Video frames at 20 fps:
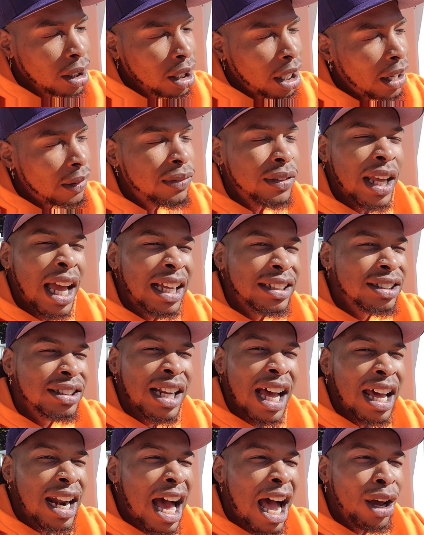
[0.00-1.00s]
If that's
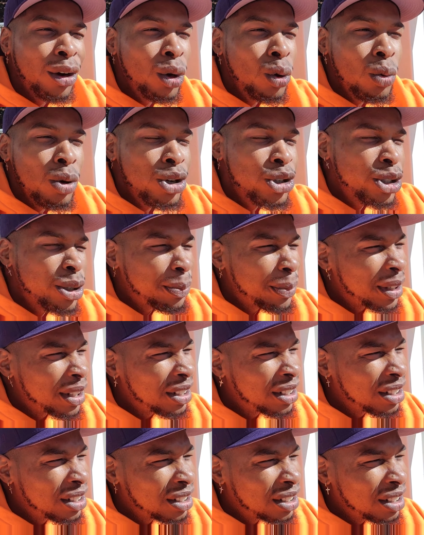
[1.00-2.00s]
not idol
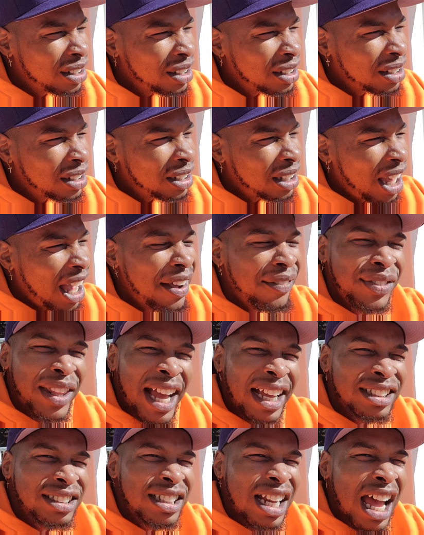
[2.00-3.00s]
worshiping, if
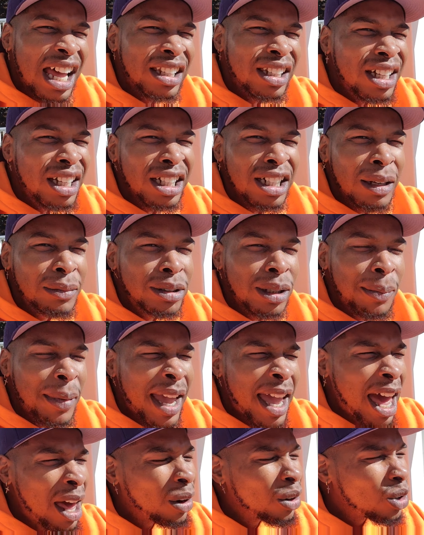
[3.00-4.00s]
that's not looking up to
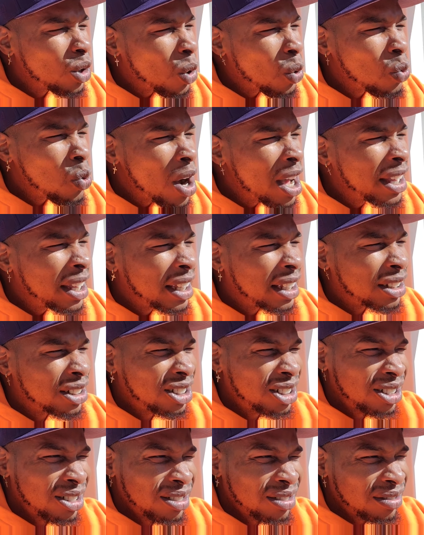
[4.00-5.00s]
me, I don't know what
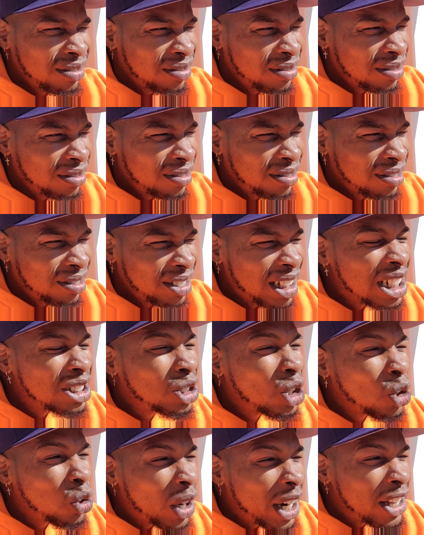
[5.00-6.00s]
is.
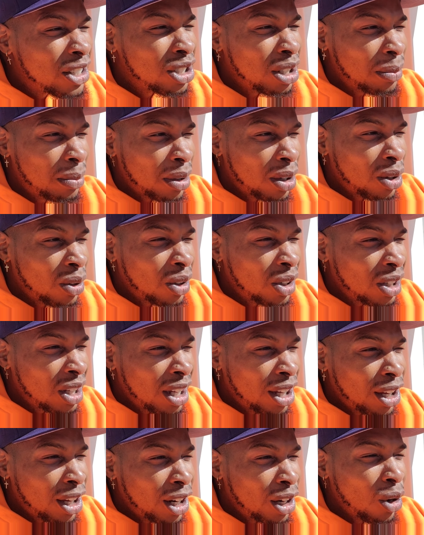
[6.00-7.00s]
That's crazy, bro.
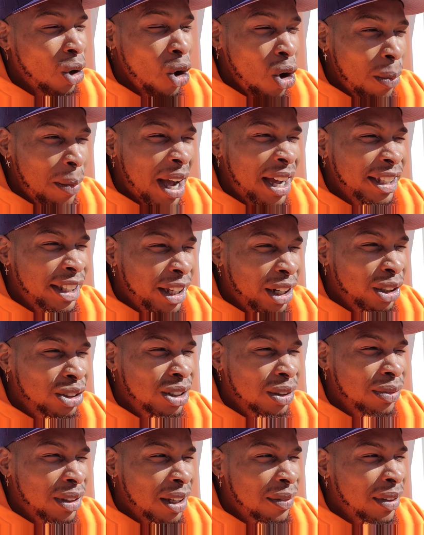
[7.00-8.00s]
In all my
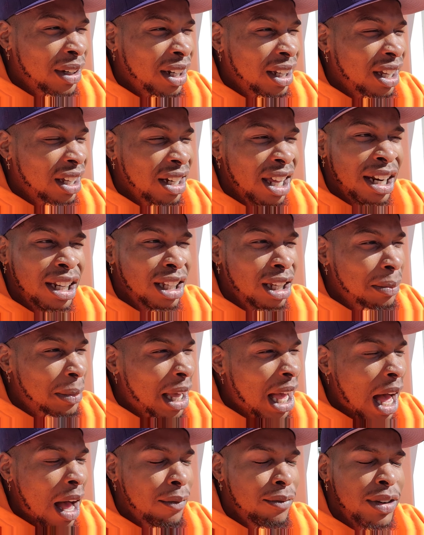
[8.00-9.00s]
years of living in Connecticut,
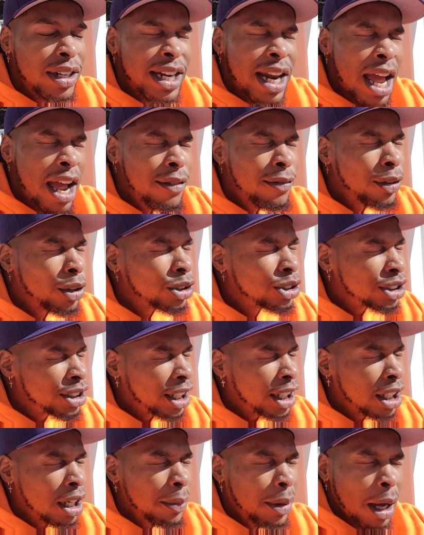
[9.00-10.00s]
man, I've never
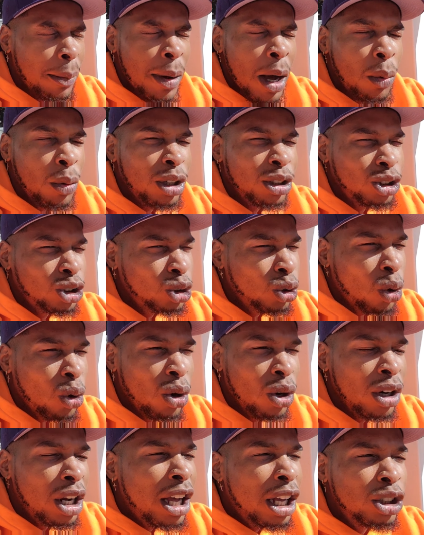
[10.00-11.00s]
seen them come up with a
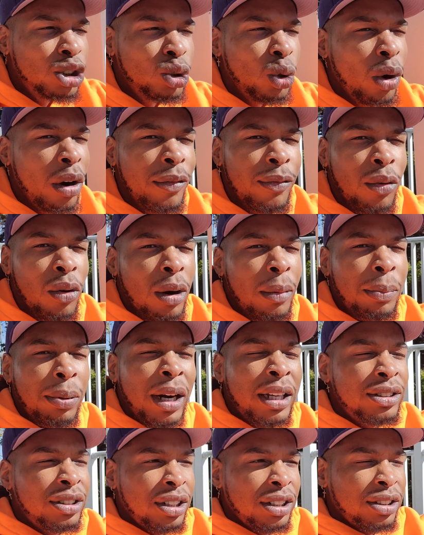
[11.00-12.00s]
store for a
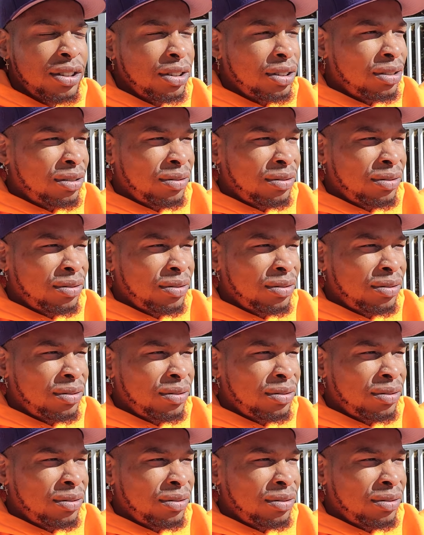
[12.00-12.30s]
president.